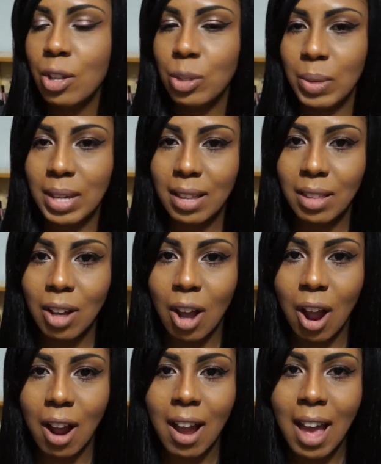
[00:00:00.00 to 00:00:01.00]
So we get in the
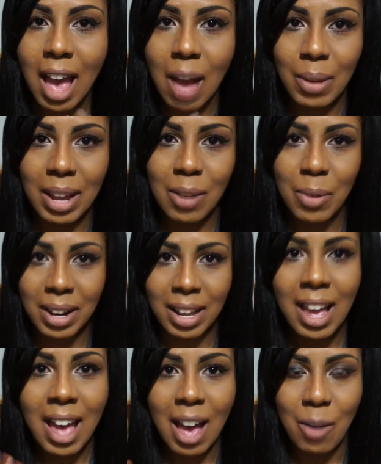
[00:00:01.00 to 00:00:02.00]
car and we're getting
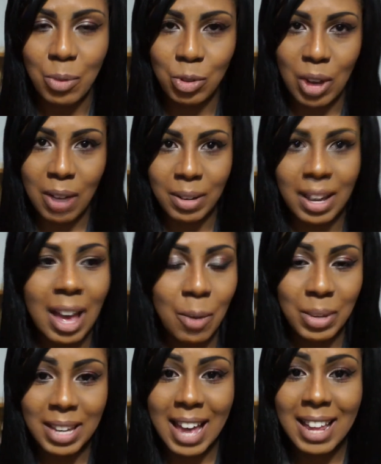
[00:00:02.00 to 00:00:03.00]
ready and we're driving
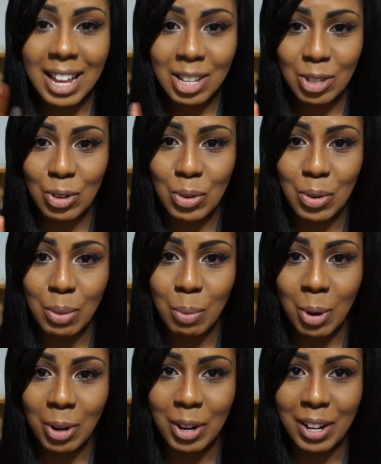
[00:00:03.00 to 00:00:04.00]
and we get to the
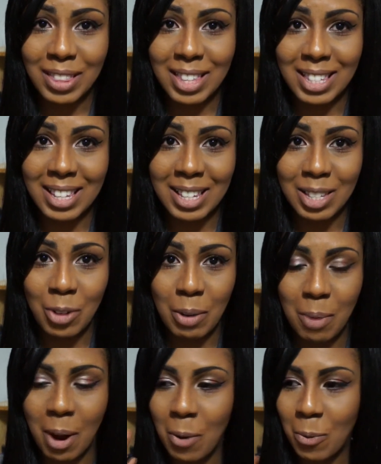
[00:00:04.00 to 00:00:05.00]
border. This is the
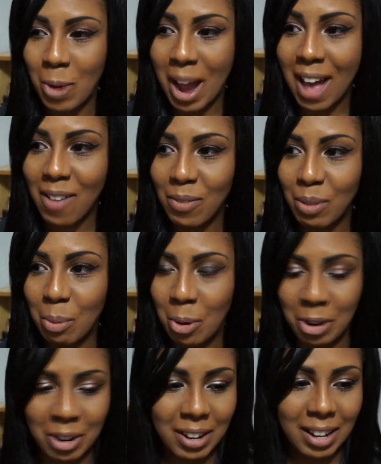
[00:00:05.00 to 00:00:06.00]
great part. We're at the
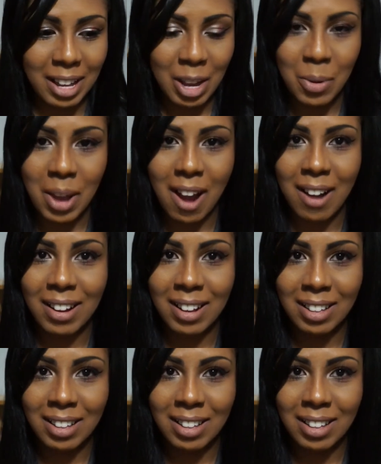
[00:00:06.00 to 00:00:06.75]
border. Here we are.